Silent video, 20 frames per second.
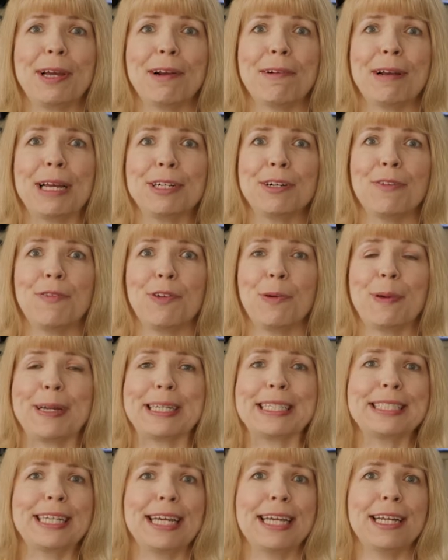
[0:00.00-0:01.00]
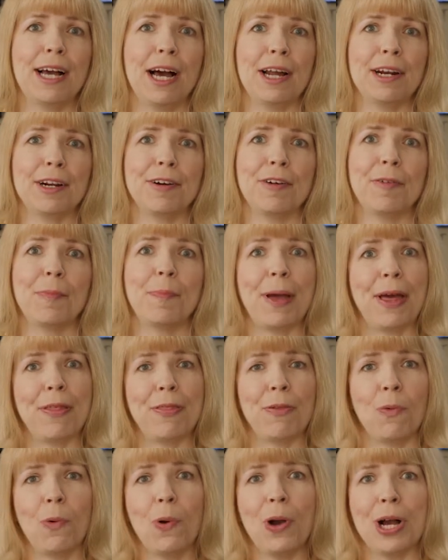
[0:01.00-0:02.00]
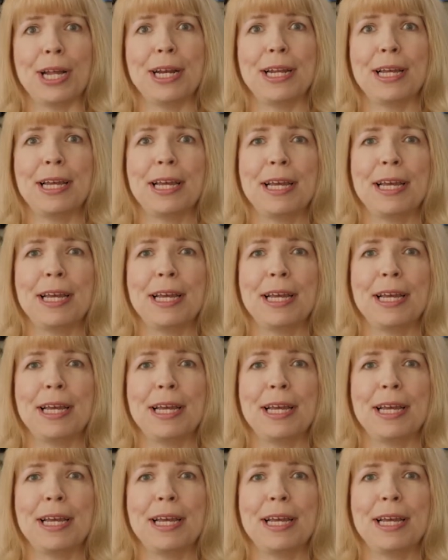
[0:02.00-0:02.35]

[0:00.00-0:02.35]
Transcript: are interviewing State Auditor Beth Wood.